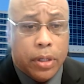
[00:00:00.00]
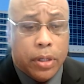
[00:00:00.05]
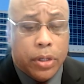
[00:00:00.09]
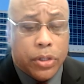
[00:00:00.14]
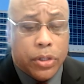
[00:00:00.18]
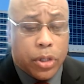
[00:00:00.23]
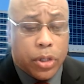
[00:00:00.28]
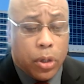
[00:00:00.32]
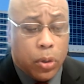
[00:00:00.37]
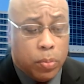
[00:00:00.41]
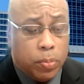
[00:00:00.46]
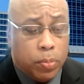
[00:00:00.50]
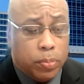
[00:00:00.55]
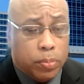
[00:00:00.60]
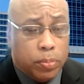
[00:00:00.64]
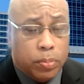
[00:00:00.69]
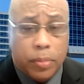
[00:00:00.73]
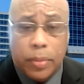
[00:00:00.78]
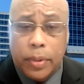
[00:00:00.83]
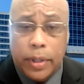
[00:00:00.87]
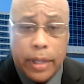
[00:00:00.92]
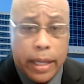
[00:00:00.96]
So
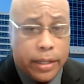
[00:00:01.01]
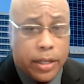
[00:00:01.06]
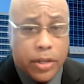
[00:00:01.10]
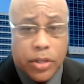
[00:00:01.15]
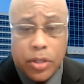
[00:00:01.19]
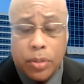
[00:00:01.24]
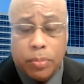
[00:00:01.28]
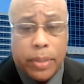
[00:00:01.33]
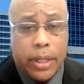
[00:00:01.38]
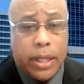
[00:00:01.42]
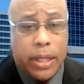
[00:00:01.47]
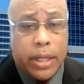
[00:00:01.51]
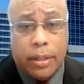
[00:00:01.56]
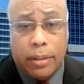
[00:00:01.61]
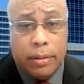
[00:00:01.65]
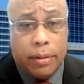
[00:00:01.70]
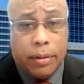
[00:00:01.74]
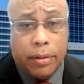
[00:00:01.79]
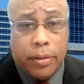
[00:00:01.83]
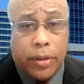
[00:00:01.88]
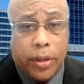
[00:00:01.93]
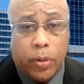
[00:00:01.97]
that doesn't
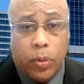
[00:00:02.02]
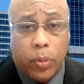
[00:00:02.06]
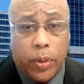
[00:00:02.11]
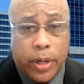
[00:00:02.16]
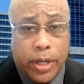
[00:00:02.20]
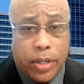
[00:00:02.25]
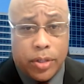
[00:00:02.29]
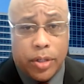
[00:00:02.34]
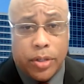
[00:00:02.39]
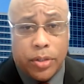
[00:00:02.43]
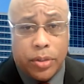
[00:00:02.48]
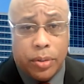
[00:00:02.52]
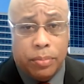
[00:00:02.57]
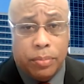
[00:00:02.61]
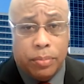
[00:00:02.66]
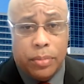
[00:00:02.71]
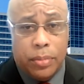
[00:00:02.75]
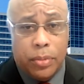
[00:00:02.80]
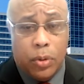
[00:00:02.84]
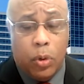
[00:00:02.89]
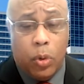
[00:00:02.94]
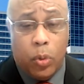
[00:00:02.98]
mean that racism
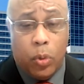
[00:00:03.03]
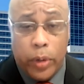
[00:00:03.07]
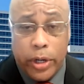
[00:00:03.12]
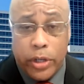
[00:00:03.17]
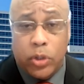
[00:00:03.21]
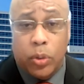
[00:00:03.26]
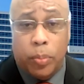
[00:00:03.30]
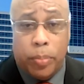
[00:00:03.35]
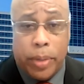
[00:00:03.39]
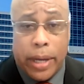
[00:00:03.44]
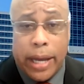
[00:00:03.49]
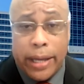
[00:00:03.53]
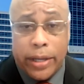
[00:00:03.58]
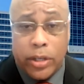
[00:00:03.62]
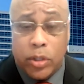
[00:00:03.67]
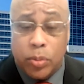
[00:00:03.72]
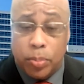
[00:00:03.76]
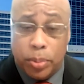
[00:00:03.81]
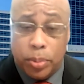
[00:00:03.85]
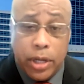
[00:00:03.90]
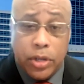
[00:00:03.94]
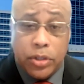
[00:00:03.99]
or racial
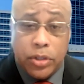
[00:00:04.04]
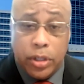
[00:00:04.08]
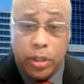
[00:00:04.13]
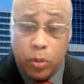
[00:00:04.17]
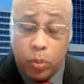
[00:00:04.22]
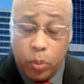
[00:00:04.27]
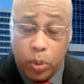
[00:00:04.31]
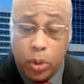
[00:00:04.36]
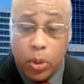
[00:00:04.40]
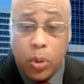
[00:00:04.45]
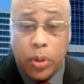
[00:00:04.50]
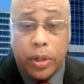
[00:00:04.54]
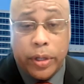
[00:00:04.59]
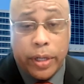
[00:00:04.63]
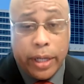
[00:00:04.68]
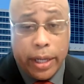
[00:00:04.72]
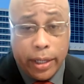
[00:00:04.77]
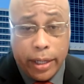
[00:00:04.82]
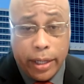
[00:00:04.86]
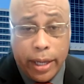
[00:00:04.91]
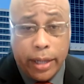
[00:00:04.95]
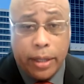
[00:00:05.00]
bias plays any role in
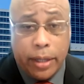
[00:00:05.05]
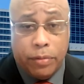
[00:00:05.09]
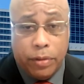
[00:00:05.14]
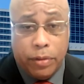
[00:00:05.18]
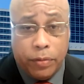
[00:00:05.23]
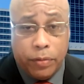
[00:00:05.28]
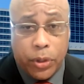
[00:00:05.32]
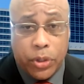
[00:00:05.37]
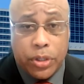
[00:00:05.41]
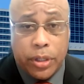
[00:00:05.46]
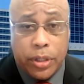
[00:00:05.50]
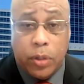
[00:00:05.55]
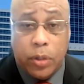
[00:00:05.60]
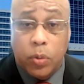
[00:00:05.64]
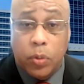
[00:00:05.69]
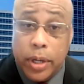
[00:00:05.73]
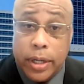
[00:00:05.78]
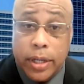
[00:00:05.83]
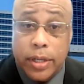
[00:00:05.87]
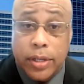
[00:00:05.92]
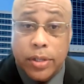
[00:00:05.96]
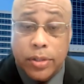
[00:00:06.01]
that lack of diversity.
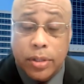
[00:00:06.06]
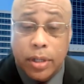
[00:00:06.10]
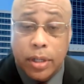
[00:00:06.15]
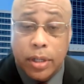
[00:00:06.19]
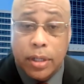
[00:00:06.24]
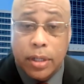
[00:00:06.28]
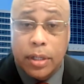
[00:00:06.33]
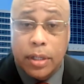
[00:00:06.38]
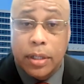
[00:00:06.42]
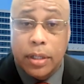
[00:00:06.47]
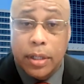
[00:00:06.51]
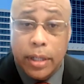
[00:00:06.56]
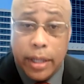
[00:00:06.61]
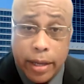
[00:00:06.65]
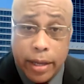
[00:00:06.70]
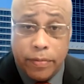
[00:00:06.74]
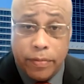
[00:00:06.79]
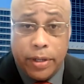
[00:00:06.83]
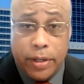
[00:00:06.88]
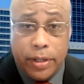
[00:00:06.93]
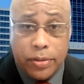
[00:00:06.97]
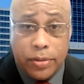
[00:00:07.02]
What is the
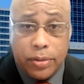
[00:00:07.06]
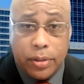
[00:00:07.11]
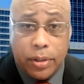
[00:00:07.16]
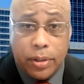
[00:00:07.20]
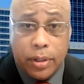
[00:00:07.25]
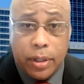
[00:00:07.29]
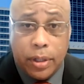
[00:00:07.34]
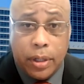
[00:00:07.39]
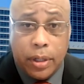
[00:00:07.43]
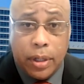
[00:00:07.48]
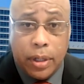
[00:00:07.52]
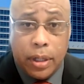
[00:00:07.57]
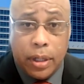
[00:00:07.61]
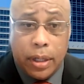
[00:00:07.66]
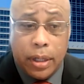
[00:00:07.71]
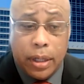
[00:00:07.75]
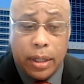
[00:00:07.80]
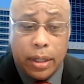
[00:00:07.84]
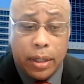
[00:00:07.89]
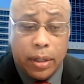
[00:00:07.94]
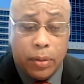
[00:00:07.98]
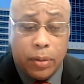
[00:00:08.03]
evidence?
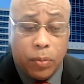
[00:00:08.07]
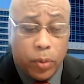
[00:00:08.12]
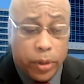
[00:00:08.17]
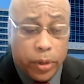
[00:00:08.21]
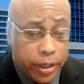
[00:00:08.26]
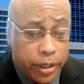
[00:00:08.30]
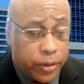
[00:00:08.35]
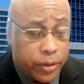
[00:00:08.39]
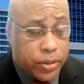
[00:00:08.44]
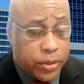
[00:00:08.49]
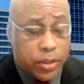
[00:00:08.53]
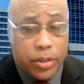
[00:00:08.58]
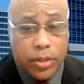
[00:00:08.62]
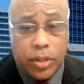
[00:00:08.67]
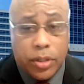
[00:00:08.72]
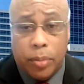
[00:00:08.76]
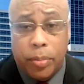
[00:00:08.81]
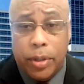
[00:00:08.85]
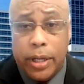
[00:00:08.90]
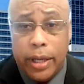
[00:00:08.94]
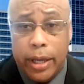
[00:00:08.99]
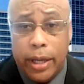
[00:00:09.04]
Well, here is
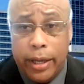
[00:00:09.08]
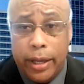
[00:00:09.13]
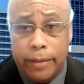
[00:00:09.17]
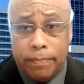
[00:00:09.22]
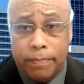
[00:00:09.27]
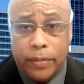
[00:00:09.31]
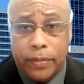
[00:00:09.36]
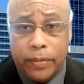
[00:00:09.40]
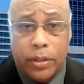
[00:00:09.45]
Exhibit A.